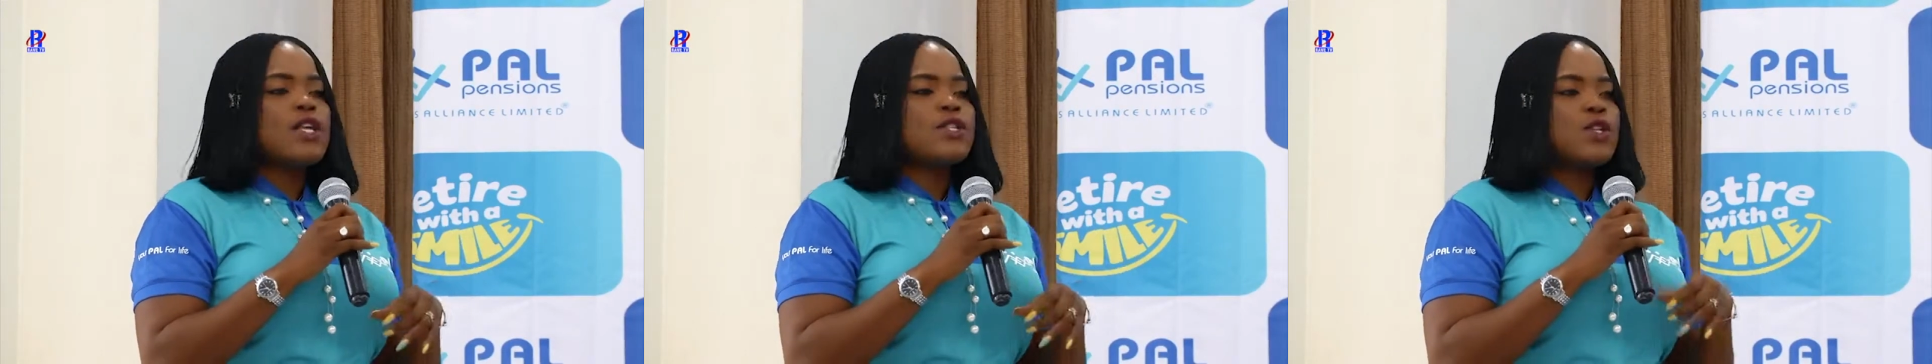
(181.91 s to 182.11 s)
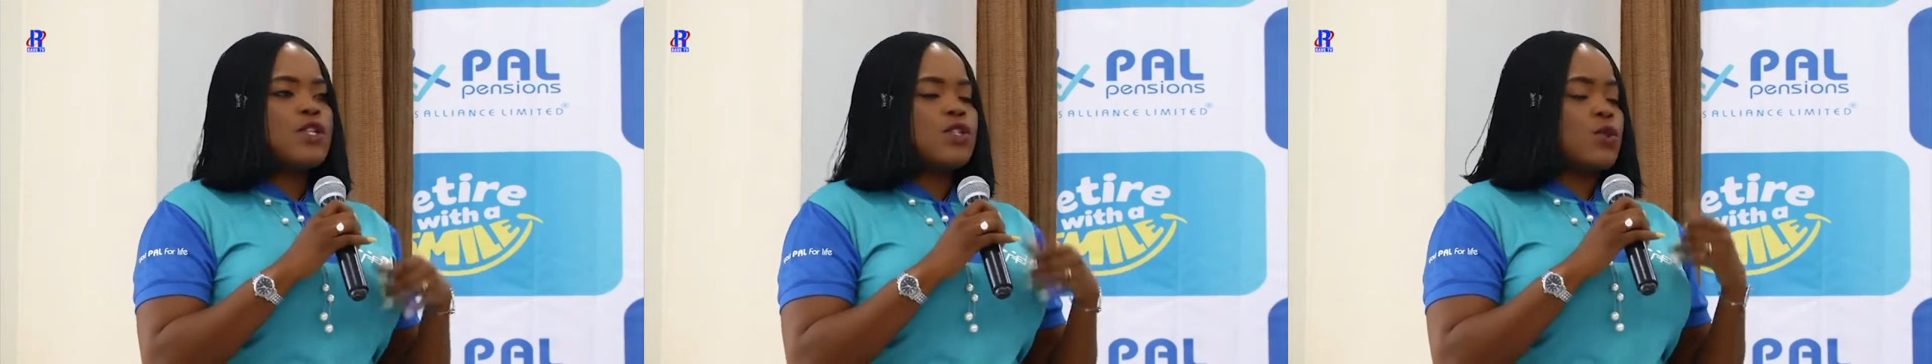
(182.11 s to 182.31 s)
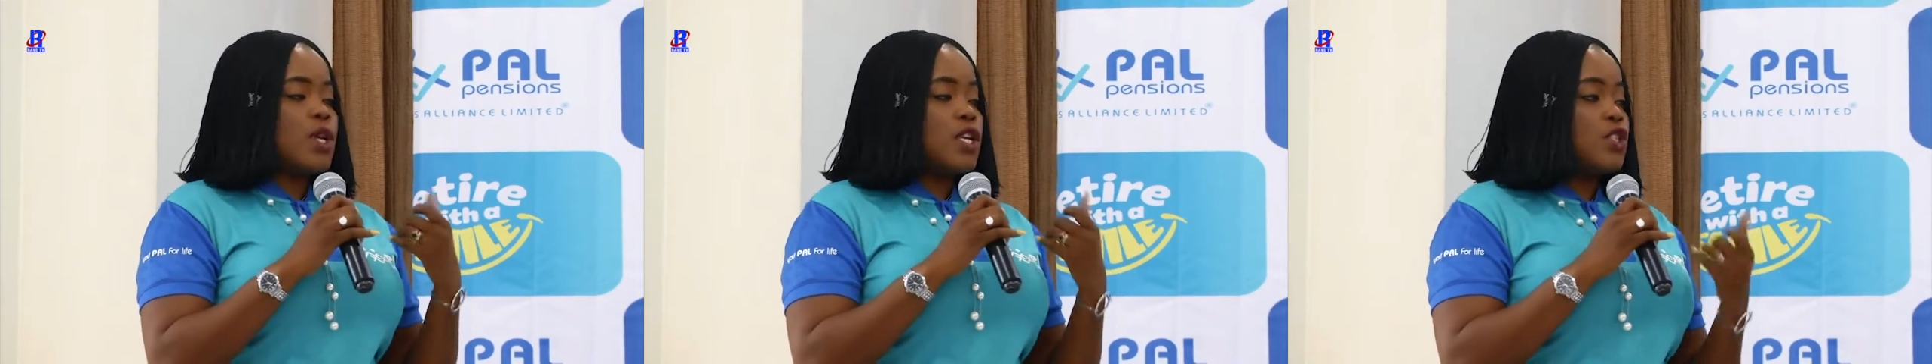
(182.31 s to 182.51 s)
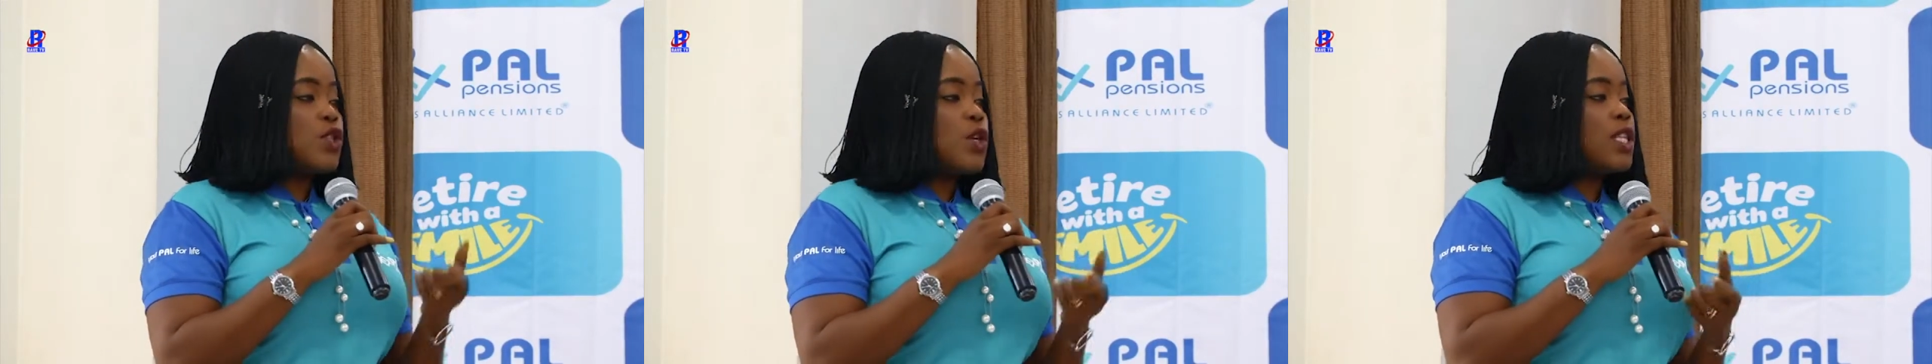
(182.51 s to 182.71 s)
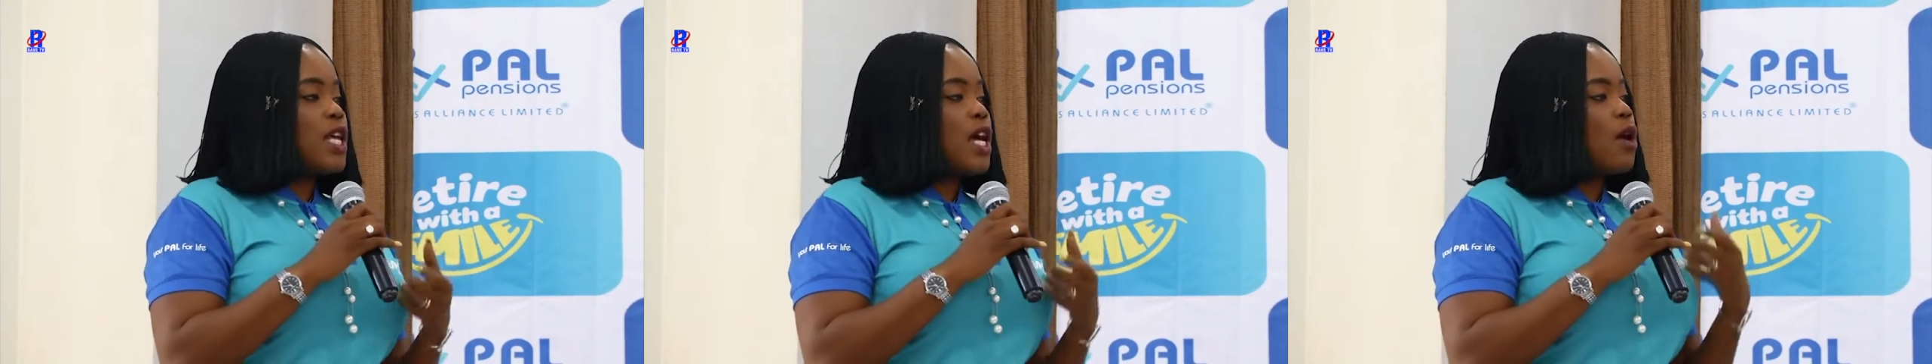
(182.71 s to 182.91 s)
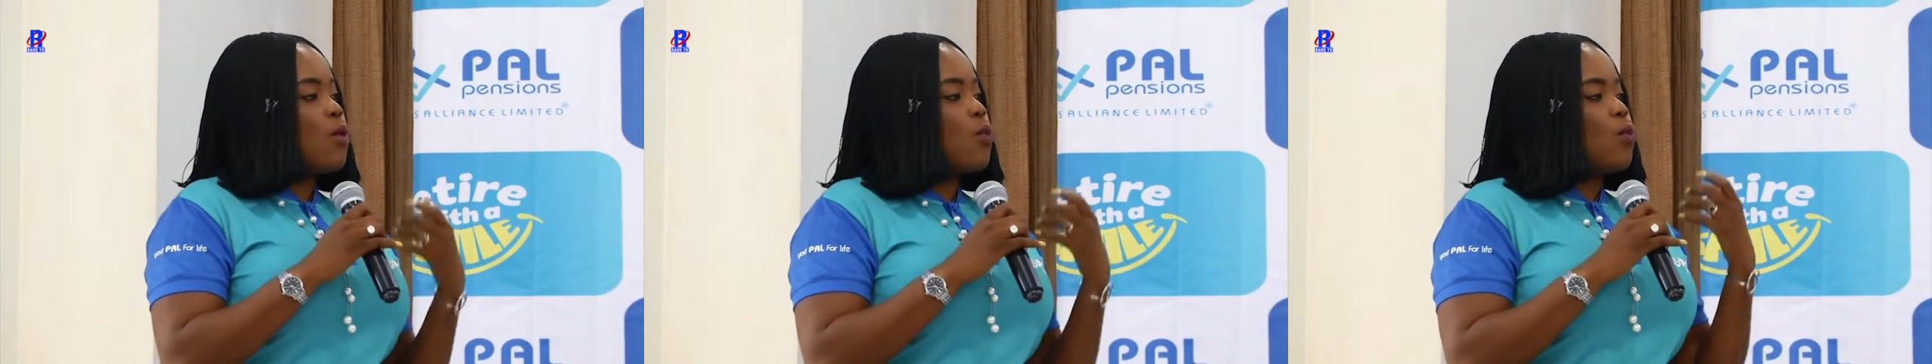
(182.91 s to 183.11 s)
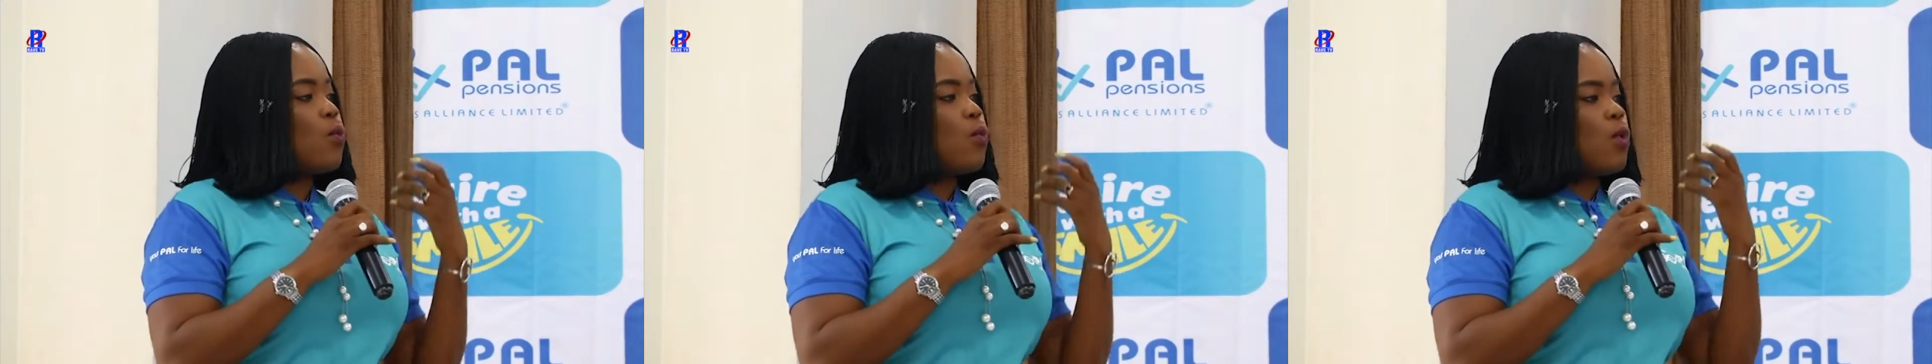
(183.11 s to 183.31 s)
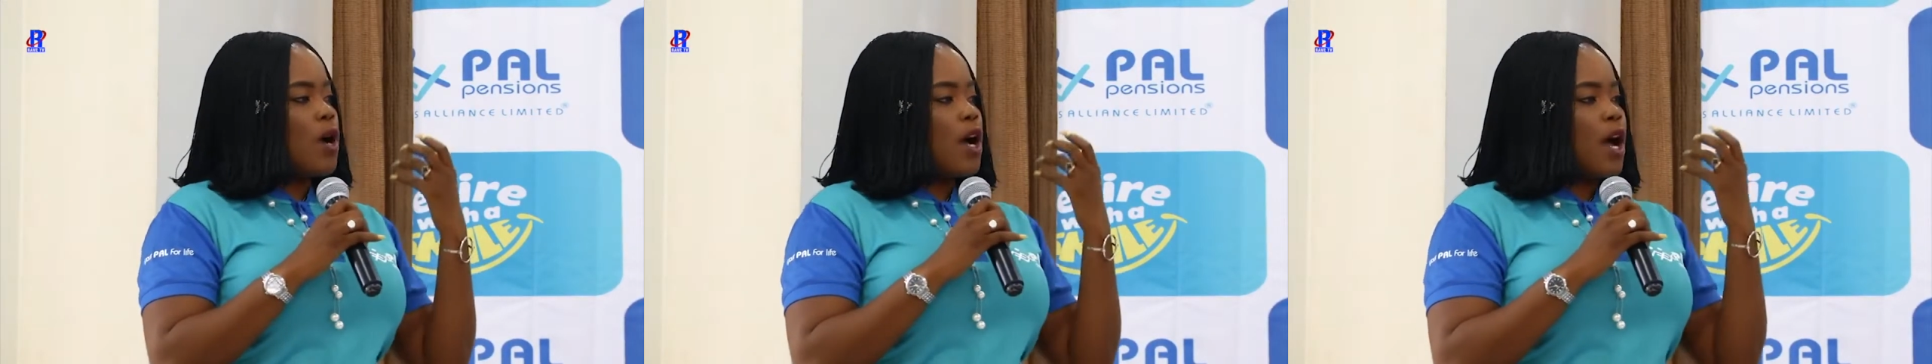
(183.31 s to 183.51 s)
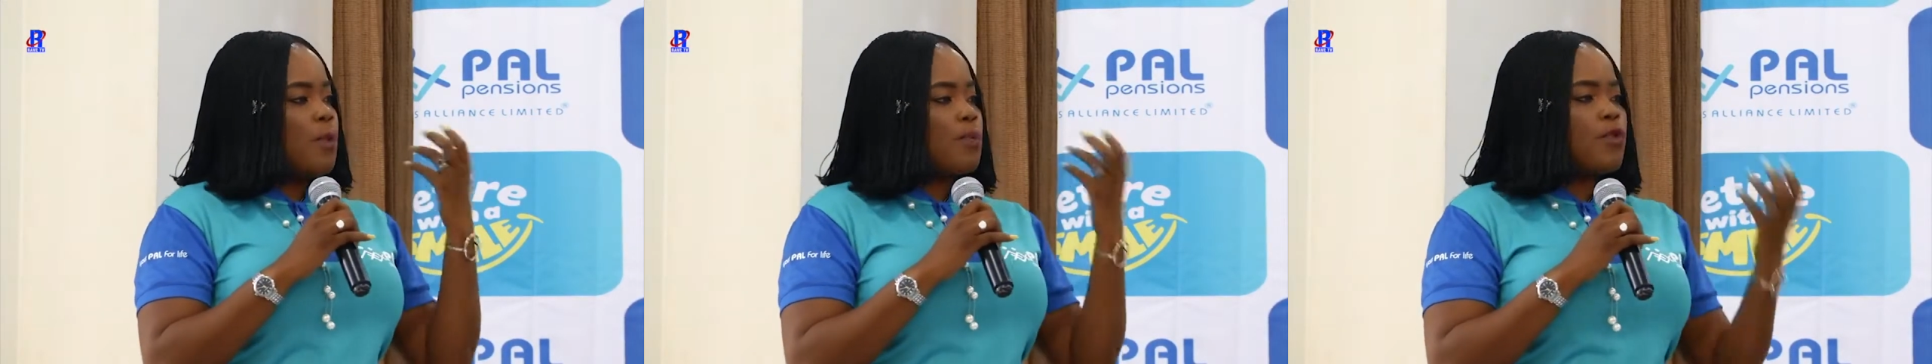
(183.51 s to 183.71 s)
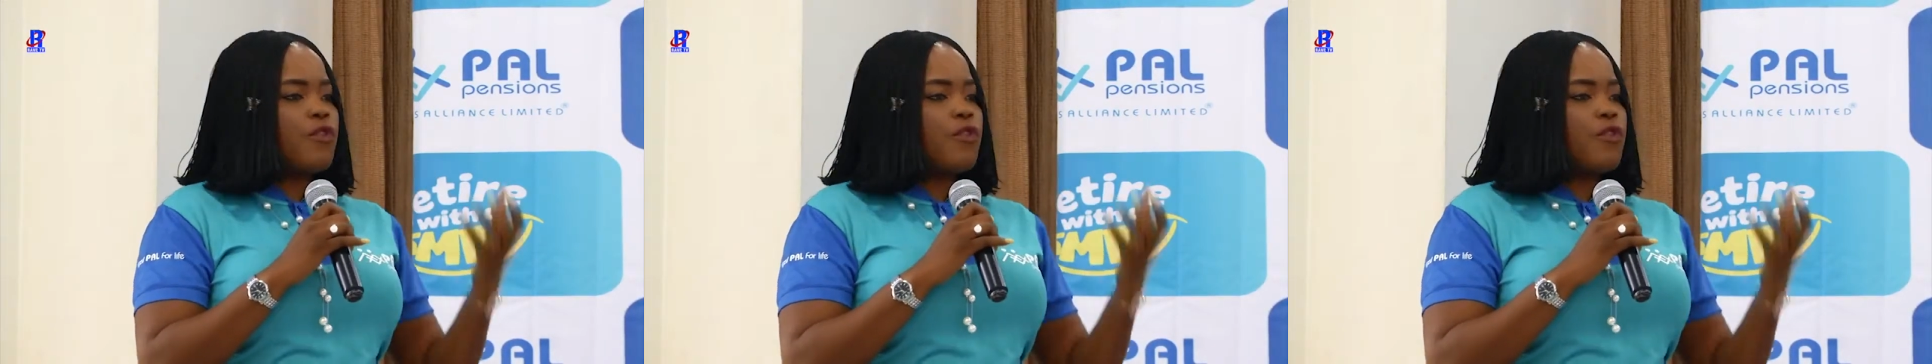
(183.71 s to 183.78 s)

So it's to ensure that our